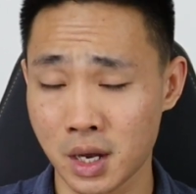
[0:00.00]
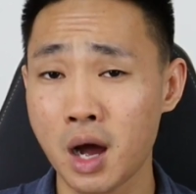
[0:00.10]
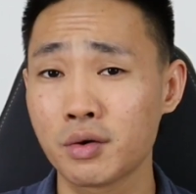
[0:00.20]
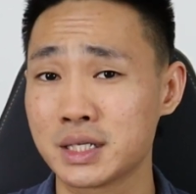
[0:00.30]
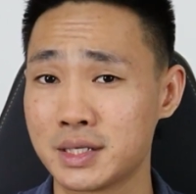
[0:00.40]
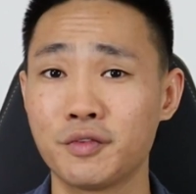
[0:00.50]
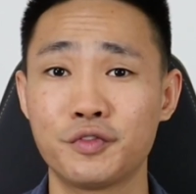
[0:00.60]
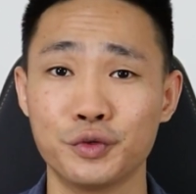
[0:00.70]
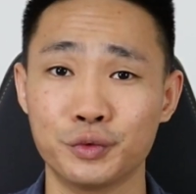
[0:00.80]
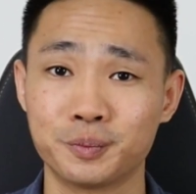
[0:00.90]
How does that
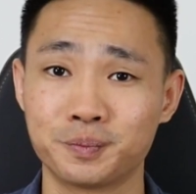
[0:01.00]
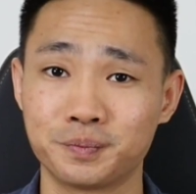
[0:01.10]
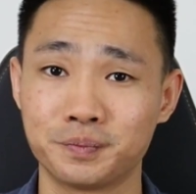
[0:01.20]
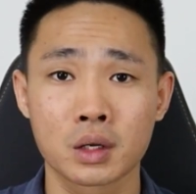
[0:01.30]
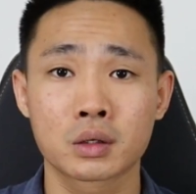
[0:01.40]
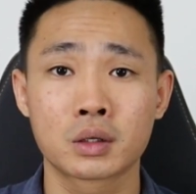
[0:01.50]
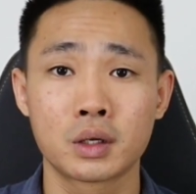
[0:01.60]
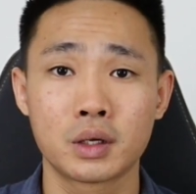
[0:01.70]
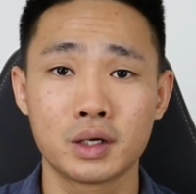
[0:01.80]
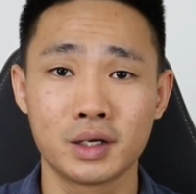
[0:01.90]
feel?
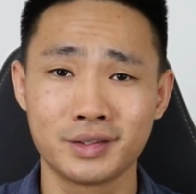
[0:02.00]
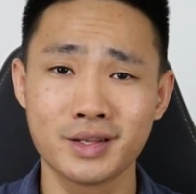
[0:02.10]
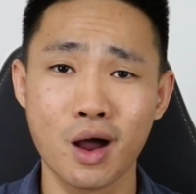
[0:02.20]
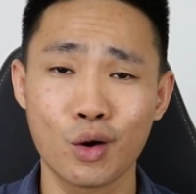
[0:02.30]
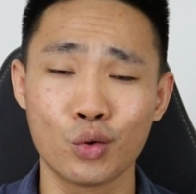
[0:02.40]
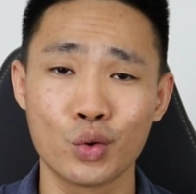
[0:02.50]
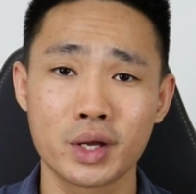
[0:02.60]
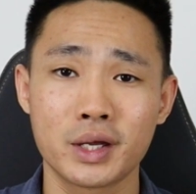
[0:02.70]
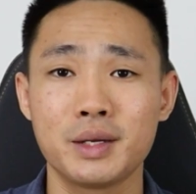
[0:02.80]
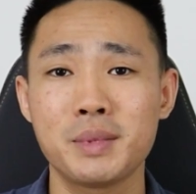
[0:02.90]
Now,
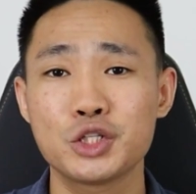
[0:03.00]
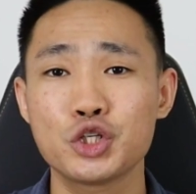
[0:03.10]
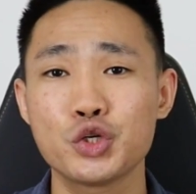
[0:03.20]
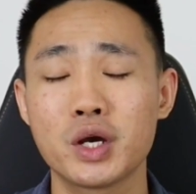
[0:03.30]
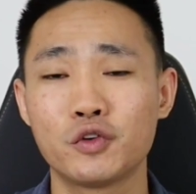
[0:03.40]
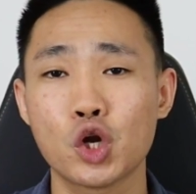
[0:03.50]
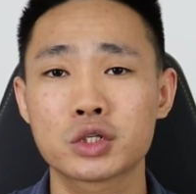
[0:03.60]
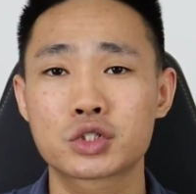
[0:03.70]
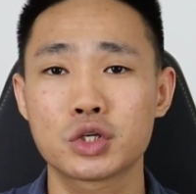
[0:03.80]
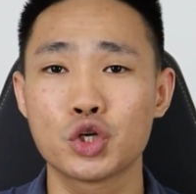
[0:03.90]
imagine you have
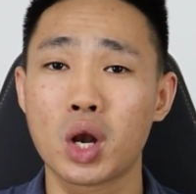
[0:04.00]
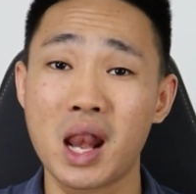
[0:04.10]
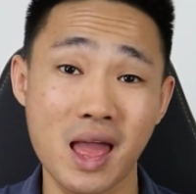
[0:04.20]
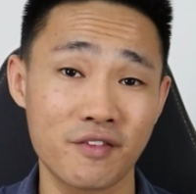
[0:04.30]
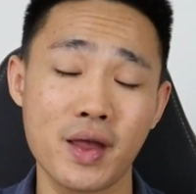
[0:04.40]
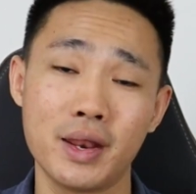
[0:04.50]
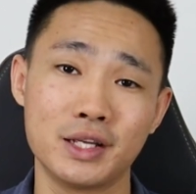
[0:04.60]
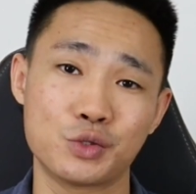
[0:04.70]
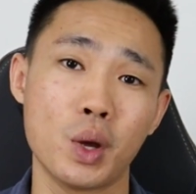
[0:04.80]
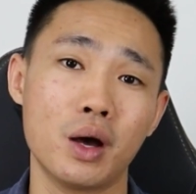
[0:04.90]
lost your left hand
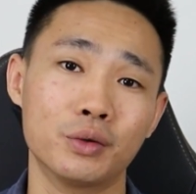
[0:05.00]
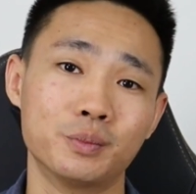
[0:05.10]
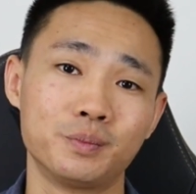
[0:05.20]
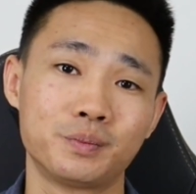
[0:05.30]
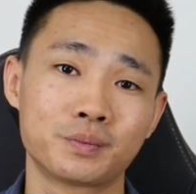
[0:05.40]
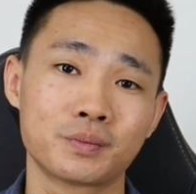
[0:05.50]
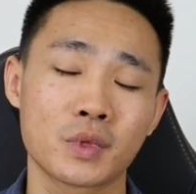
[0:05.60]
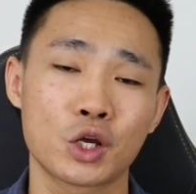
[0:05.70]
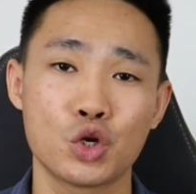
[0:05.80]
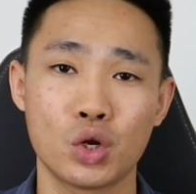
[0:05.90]
as well.
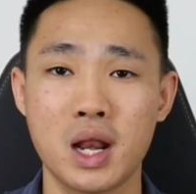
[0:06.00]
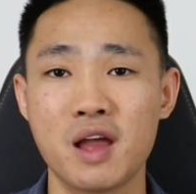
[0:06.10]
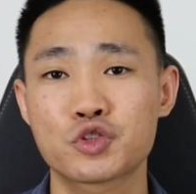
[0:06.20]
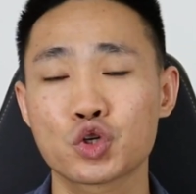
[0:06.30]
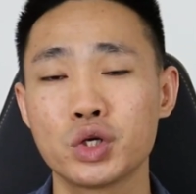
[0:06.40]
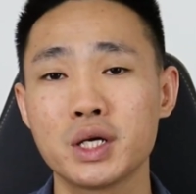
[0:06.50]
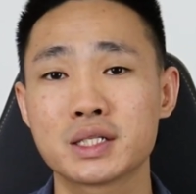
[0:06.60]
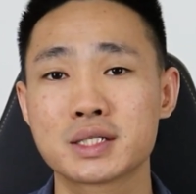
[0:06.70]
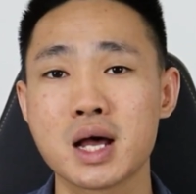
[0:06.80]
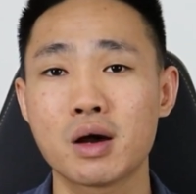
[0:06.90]
Your left shoulder
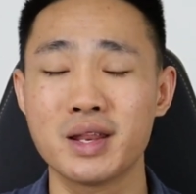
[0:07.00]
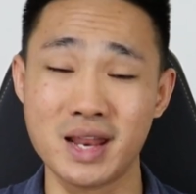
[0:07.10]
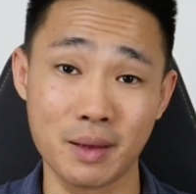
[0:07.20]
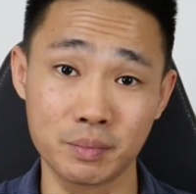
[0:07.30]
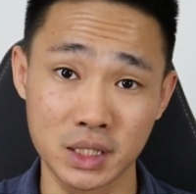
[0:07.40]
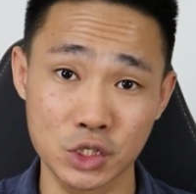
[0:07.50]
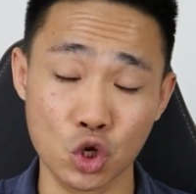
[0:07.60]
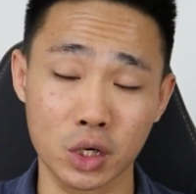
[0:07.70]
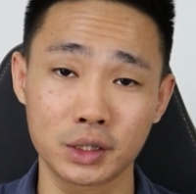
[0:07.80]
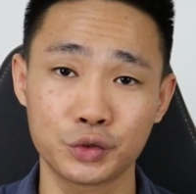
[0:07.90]
is now an empty
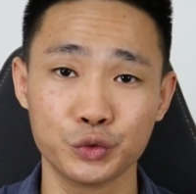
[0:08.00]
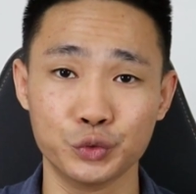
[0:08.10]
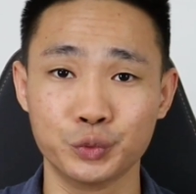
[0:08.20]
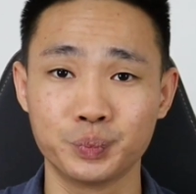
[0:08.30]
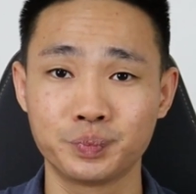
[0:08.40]
socket too.